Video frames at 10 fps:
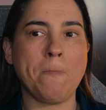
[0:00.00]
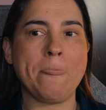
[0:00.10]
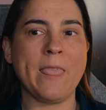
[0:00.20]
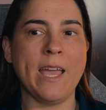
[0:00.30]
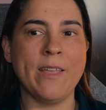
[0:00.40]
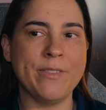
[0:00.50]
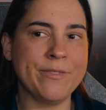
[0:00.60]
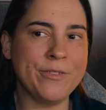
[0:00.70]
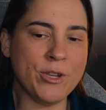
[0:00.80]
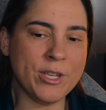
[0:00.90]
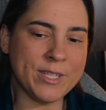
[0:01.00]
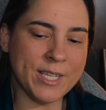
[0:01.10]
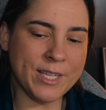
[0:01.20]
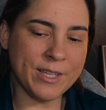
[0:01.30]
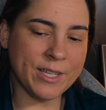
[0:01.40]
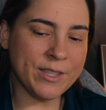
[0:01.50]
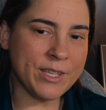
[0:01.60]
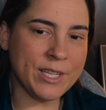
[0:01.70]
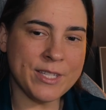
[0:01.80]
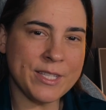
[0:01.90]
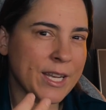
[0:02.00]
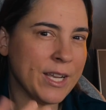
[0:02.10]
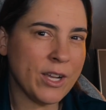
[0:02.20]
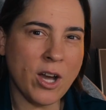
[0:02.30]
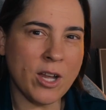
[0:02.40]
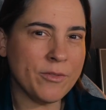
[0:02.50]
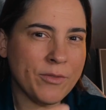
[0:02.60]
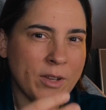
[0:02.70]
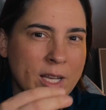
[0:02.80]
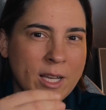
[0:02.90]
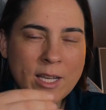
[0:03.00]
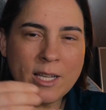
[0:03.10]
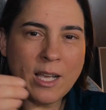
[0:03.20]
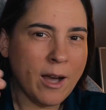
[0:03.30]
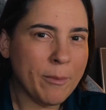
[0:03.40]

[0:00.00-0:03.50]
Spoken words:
and you can see the aesthetic kind of come